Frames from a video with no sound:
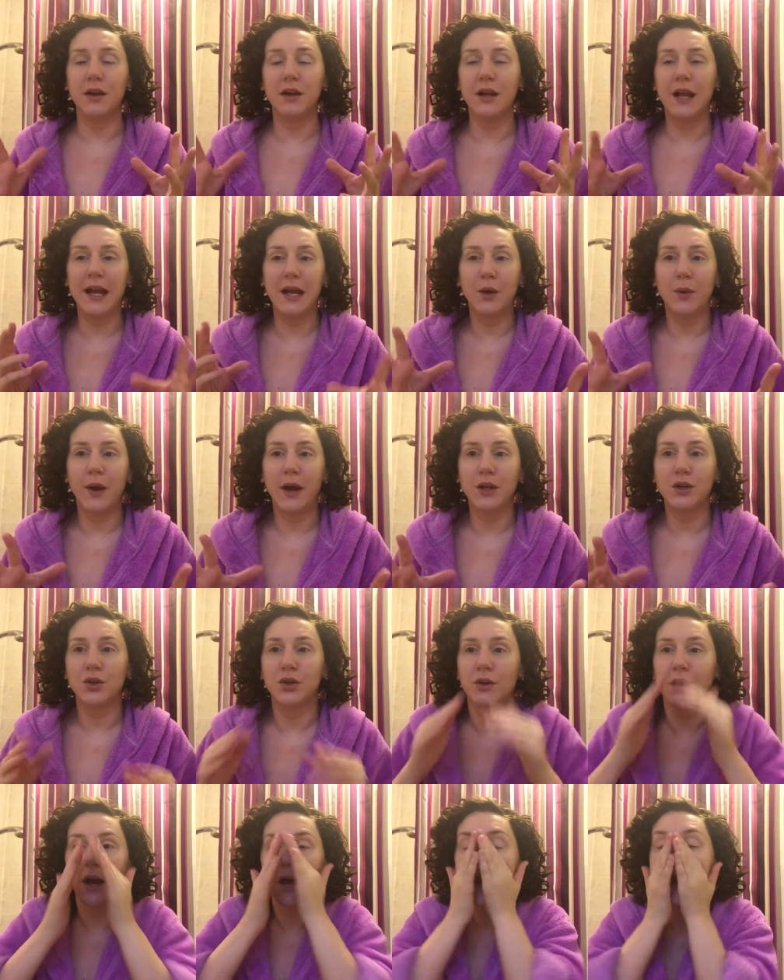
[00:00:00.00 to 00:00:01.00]
liquid
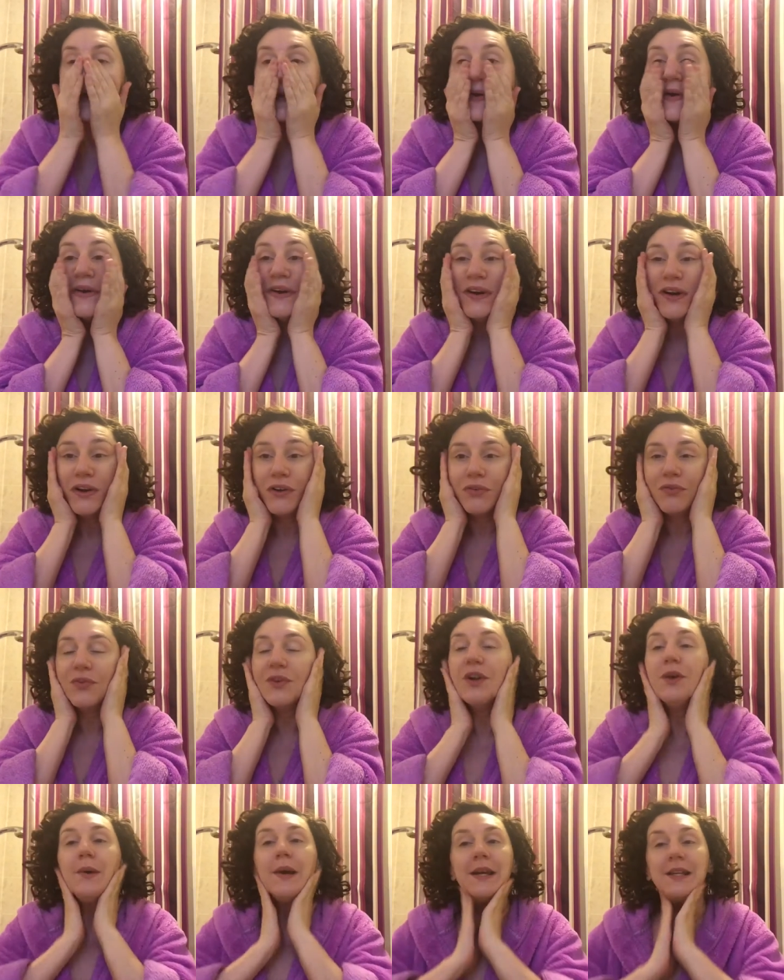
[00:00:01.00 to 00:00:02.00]
or a
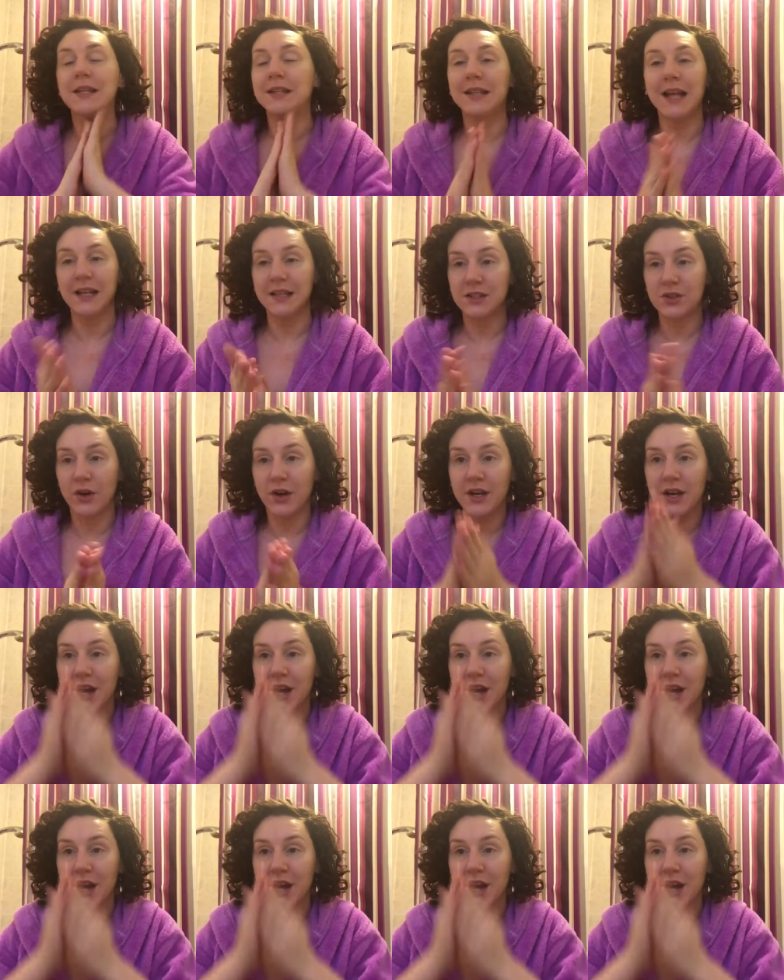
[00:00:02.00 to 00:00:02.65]
fluid, and that's not